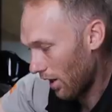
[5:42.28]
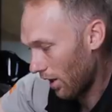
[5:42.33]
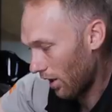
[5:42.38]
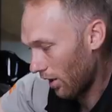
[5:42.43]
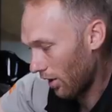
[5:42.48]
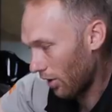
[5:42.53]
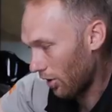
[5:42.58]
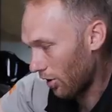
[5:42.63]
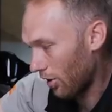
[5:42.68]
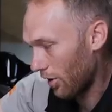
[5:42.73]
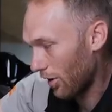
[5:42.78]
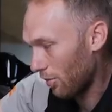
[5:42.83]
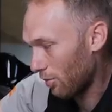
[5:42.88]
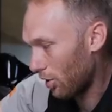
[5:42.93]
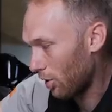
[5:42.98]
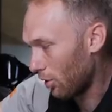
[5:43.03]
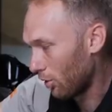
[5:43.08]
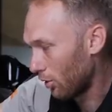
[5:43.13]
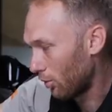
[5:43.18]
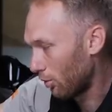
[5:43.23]
and cut them
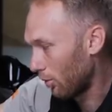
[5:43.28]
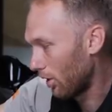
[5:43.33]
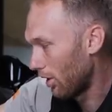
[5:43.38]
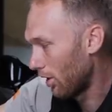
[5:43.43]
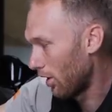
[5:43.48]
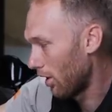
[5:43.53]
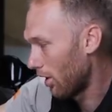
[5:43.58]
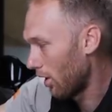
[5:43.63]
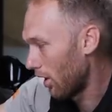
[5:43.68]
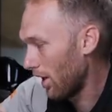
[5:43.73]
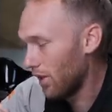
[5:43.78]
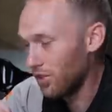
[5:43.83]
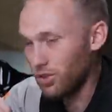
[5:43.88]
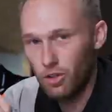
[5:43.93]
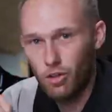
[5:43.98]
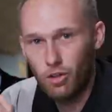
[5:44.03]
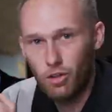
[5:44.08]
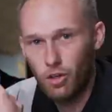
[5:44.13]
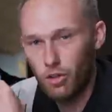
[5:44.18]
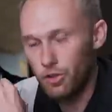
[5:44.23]
out with a
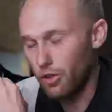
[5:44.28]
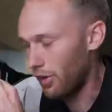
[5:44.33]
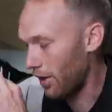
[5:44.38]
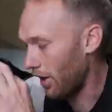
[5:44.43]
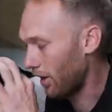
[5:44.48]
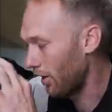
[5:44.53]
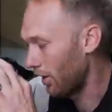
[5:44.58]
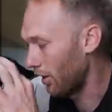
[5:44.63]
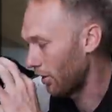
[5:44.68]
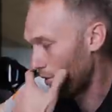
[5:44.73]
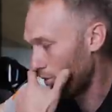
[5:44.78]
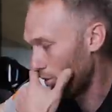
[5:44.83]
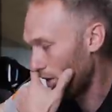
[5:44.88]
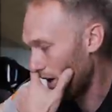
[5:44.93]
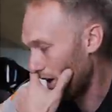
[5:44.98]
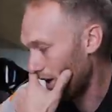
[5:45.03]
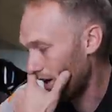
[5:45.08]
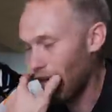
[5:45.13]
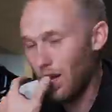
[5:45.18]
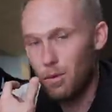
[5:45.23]
laser cutter and it
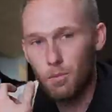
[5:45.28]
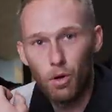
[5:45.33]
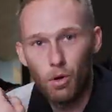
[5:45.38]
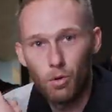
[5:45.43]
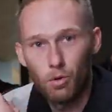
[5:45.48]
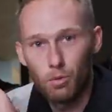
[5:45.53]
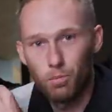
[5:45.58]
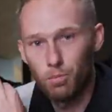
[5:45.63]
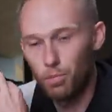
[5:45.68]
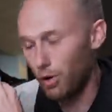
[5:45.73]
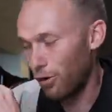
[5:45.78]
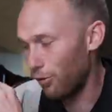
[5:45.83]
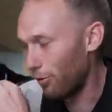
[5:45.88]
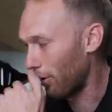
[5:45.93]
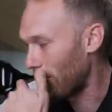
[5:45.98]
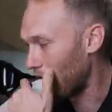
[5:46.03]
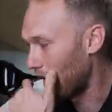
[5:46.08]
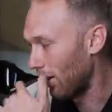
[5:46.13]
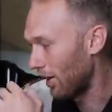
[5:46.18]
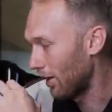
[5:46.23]
really came out
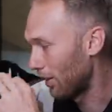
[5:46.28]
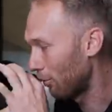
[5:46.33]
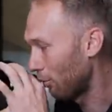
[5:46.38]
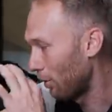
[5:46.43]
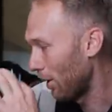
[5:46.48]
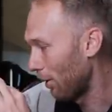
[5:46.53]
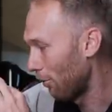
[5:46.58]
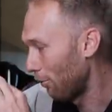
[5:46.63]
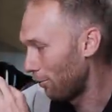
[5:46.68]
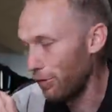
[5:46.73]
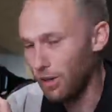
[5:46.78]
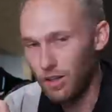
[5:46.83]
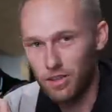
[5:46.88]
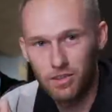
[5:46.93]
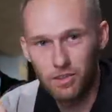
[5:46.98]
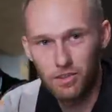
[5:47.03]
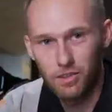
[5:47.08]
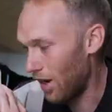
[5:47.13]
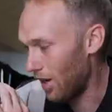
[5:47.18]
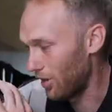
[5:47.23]
perfectly. It really
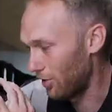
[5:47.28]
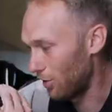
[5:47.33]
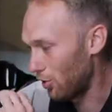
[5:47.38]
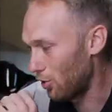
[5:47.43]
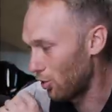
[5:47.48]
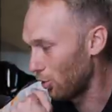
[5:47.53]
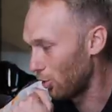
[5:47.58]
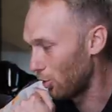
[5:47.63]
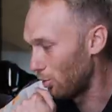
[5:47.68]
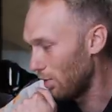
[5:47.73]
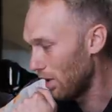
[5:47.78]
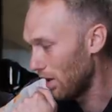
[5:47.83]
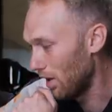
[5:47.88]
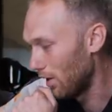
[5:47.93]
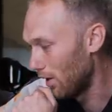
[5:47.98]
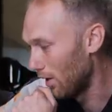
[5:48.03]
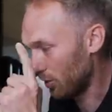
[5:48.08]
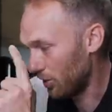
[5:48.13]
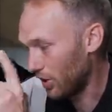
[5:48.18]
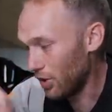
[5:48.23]
fits as it should be.
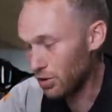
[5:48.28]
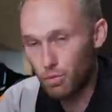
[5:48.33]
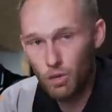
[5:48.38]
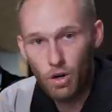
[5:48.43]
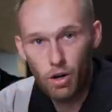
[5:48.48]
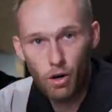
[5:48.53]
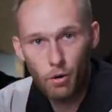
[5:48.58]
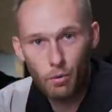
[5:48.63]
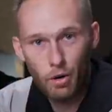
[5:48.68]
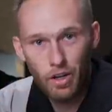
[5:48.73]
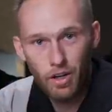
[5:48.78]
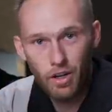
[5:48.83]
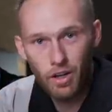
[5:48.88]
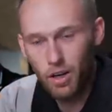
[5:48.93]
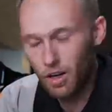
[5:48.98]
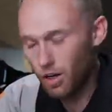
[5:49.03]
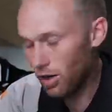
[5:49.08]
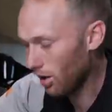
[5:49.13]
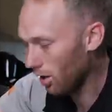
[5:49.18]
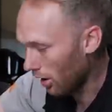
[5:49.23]
Since we are already
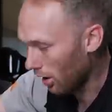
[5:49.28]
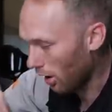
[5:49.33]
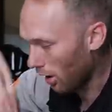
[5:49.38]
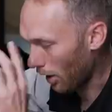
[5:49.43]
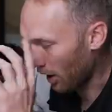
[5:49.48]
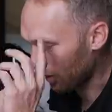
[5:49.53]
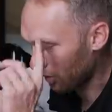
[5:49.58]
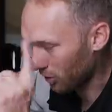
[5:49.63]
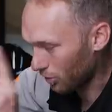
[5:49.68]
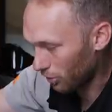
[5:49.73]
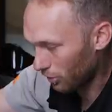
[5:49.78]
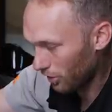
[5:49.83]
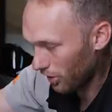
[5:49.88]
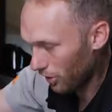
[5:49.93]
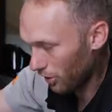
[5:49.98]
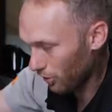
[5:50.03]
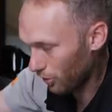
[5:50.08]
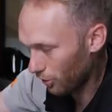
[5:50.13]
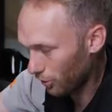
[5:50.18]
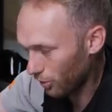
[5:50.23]
here, uh, let's
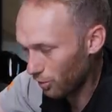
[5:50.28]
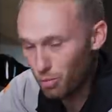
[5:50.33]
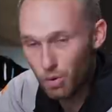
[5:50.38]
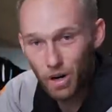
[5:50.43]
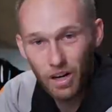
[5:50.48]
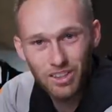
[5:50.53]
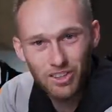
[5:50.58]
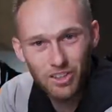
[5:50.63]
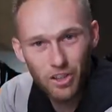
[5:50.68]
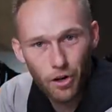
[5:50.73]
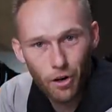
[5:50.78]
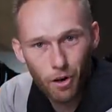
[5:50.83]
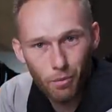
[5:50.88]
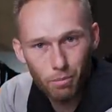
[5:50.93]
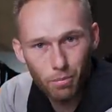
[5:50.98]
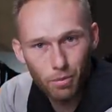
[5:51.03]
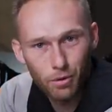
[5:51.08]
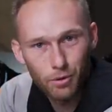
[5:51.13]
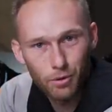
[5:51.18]
continue to the brake setup.